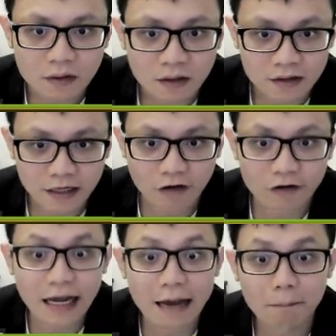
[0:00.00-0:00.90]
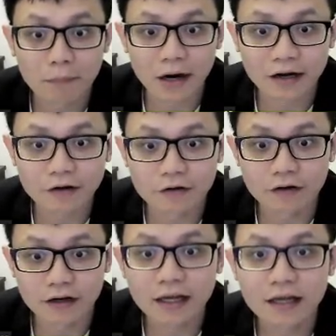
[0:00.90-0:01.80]
they call it embryo.
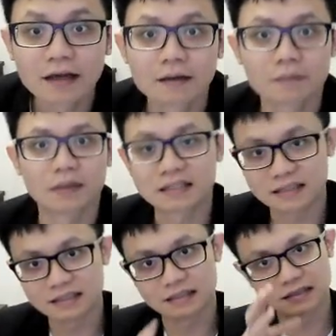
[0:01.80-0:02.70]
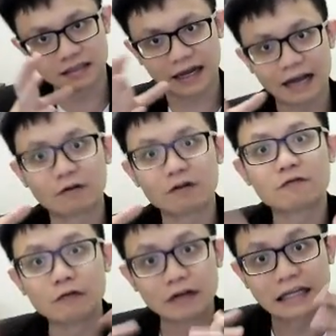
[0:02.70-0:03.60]
Okay, means it haven't
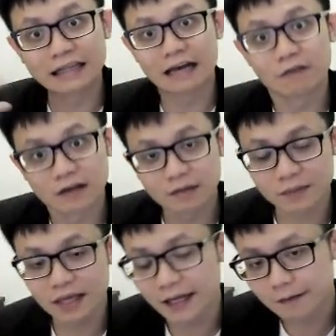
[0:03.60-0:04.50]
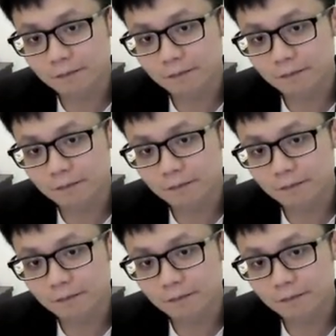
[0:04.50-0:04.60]
fully developed yet.